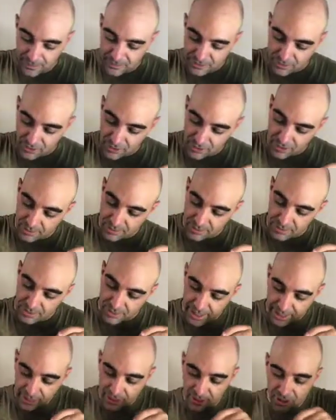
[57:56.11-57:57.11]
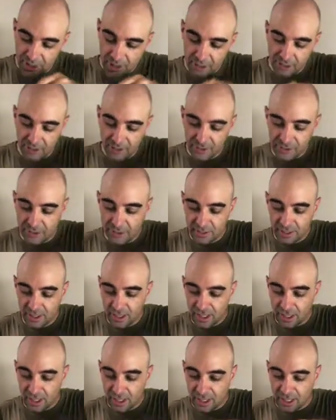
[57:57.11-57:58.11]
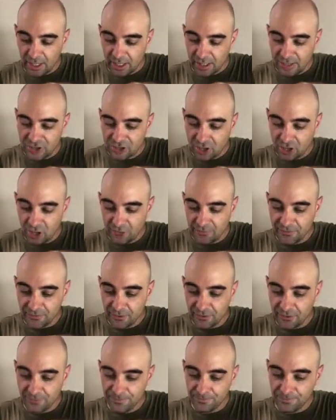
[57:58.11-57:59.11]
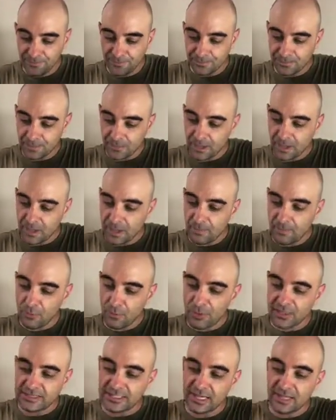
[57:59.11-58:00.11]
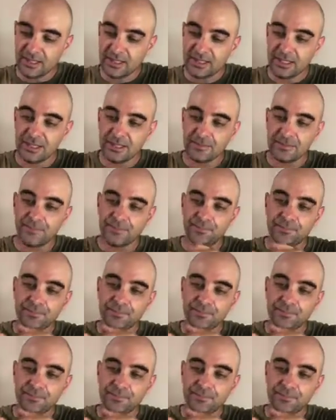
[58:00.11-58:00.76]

So they're gonna be lighter colored, softer, more delicate.